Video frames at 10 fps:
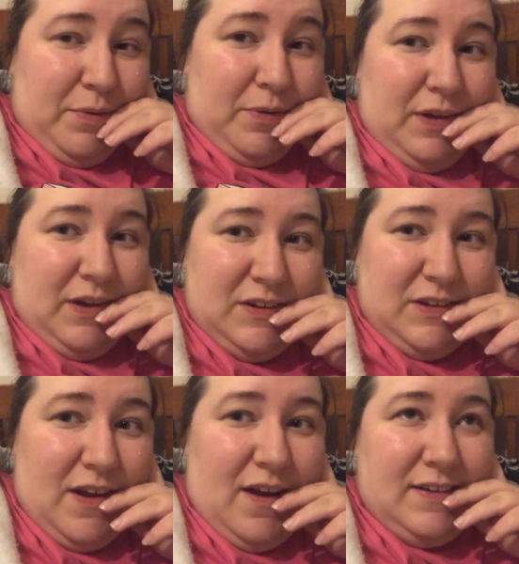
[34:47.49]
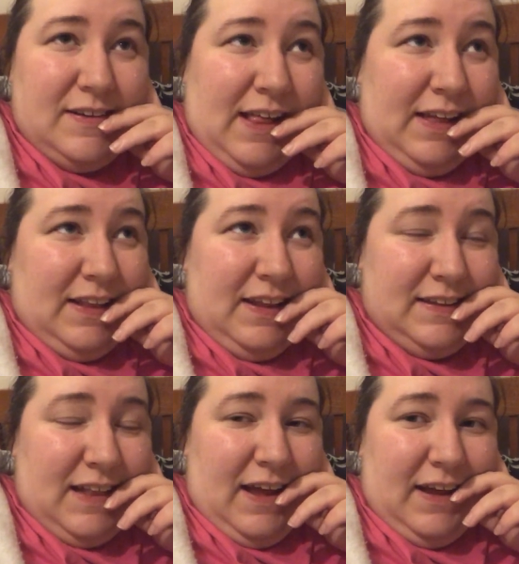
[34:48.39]
but you just can't tell in
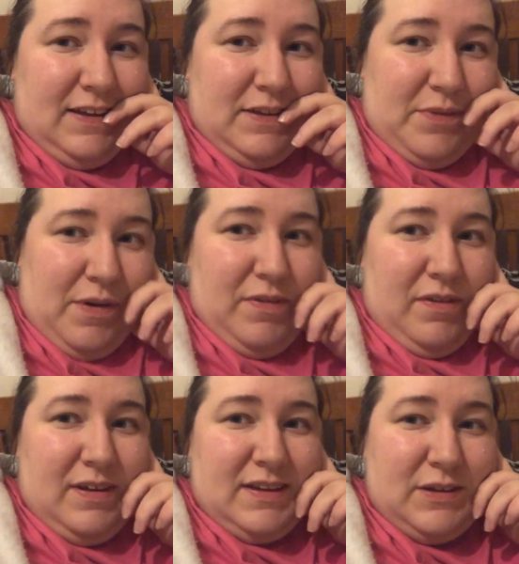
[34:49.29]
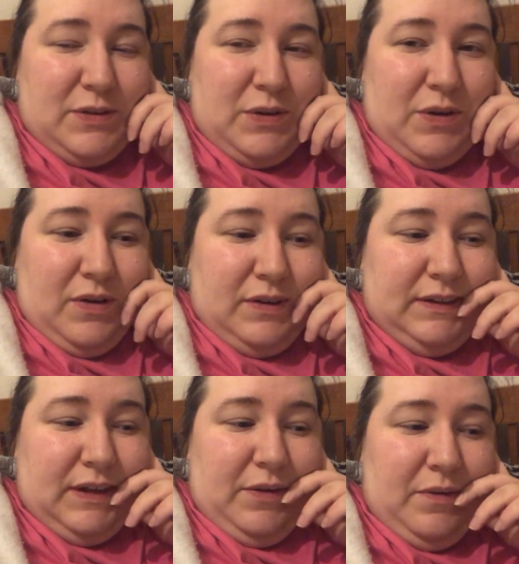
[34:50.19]
this light whether he's or not,
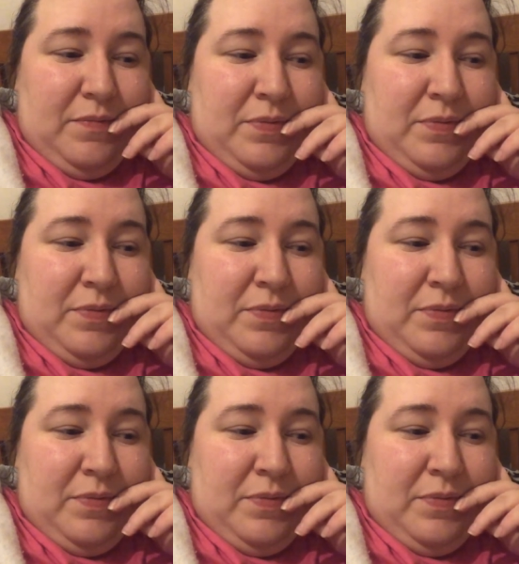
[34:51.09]
so